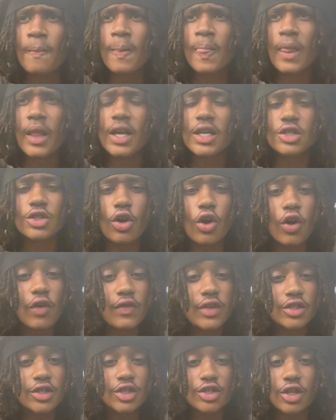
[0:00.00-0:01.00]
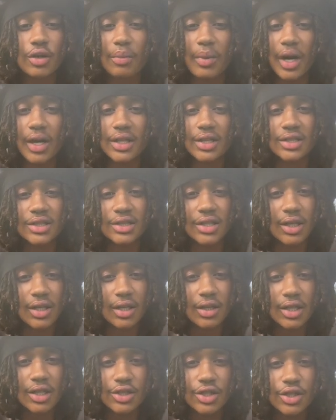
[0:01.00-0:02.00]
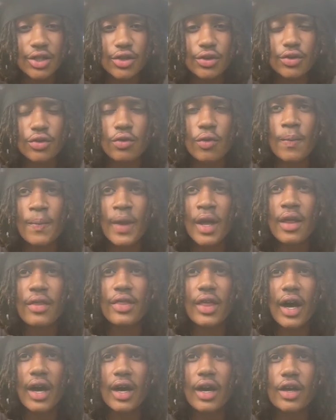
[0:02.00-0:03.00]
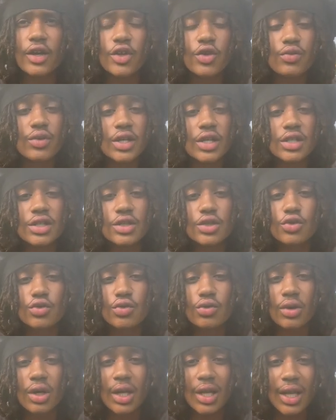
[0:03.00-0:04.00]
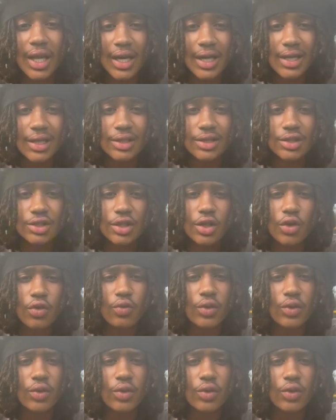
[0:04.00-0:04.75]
is often just your body signaling to you that you need to cleanse,